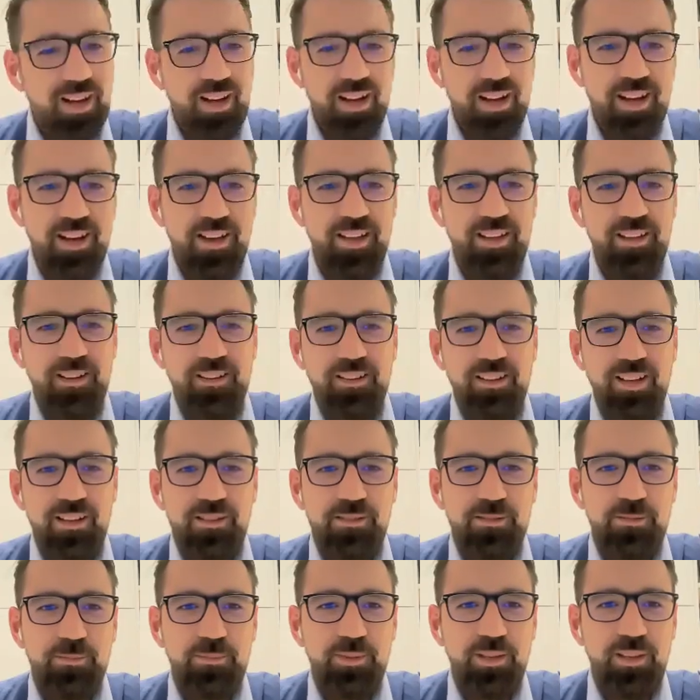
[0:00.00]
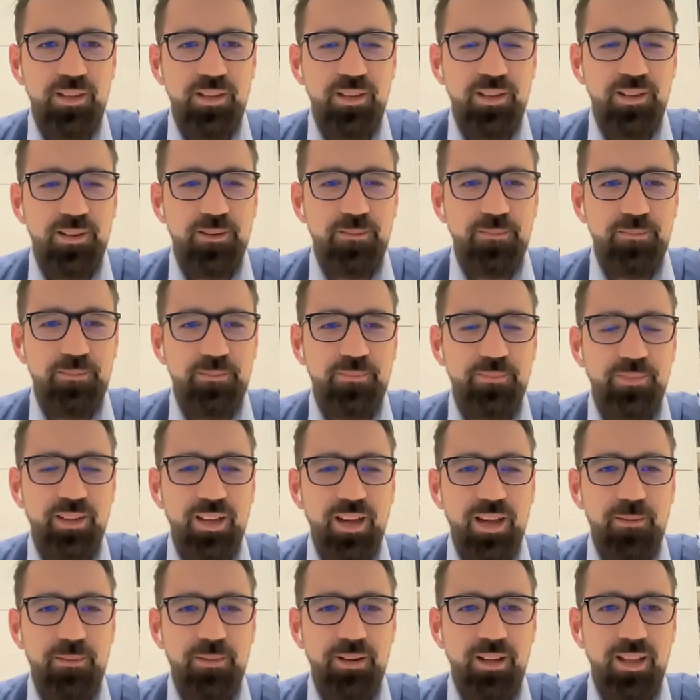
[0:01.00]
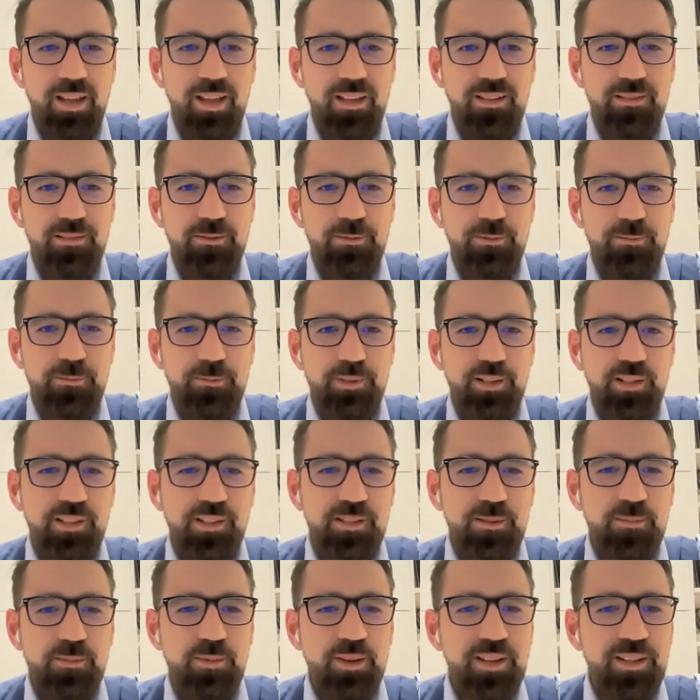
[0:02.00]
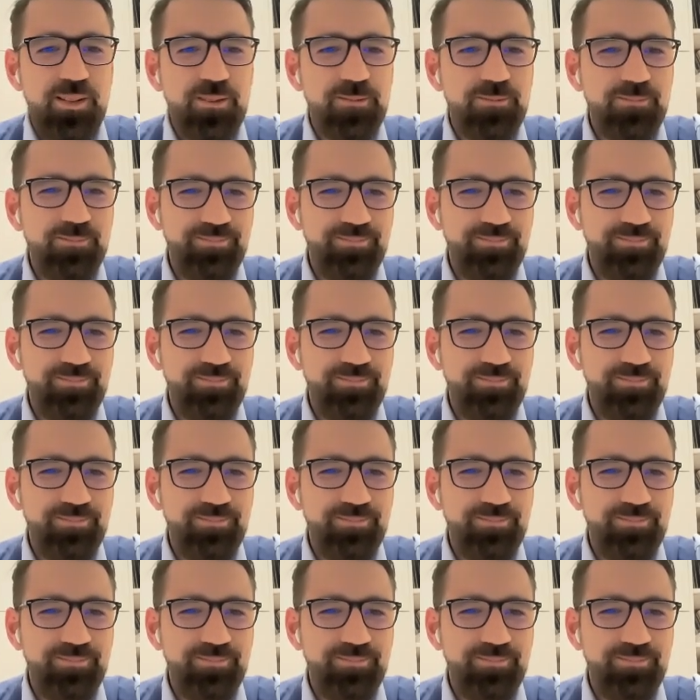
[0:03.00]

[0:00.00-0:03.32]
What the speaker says: Hi, nice to be here. I'm glad to participate.